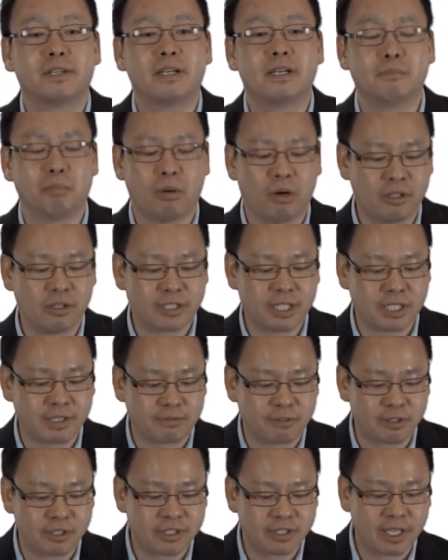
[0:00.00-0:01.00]
And Paul says in
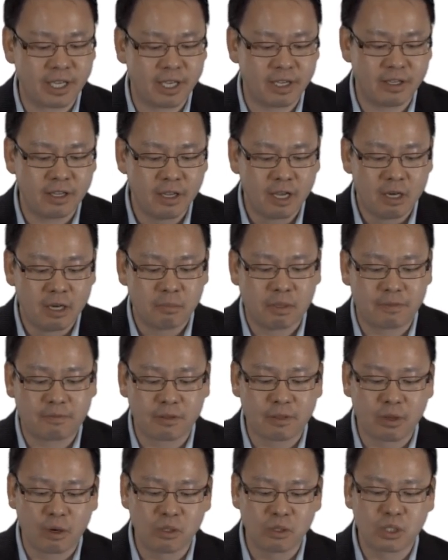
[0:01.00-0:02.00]
verse 10, but
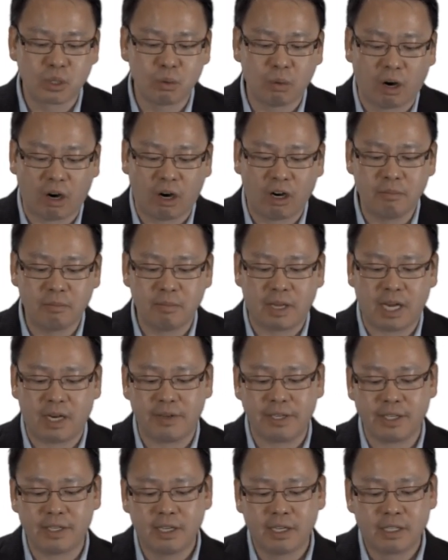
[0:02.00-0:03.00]
for those who are
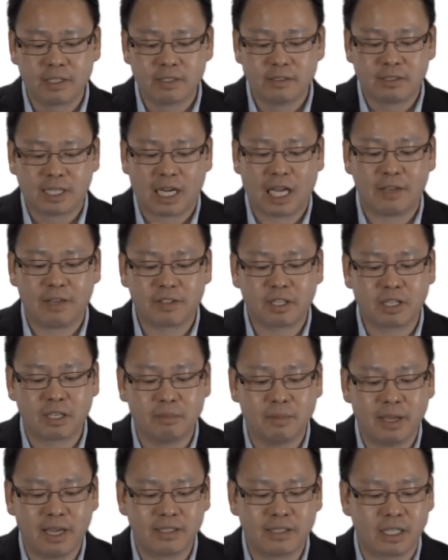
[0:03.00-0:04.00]
married, I have a
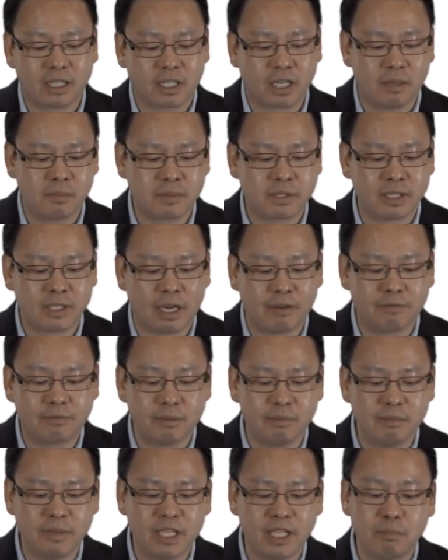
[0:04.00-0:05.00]
command that comes not
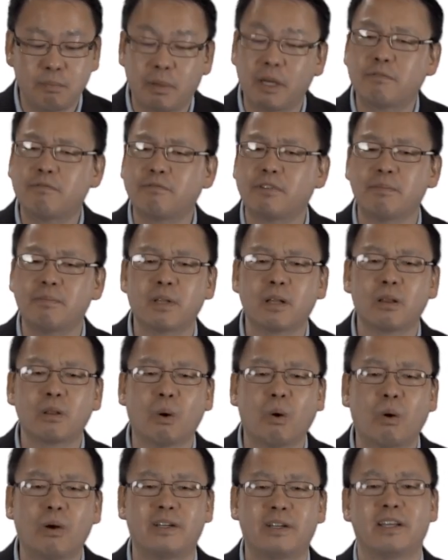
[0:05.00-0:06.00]
from me, but from the
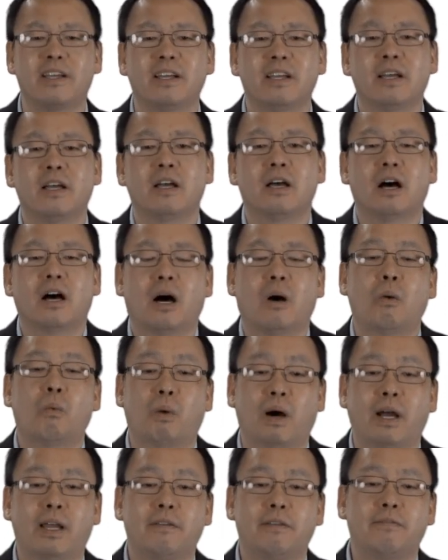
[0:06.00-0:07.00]
Lord. A
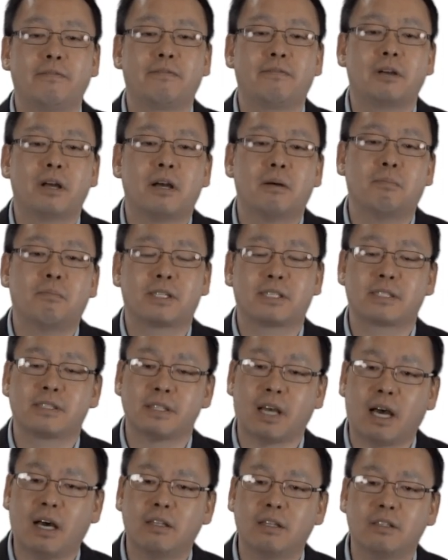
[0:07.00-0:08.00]
wife must
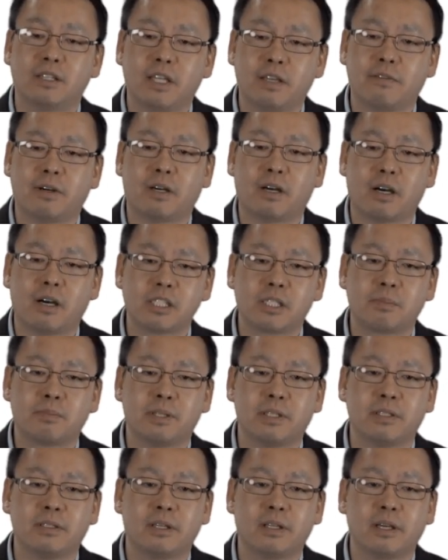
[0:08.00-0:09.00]
not leave her
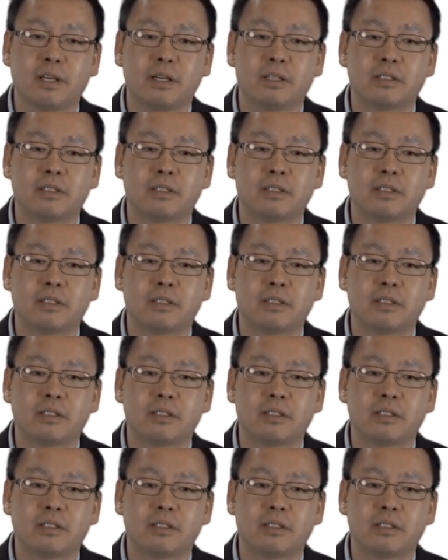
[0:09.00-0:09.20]
husband,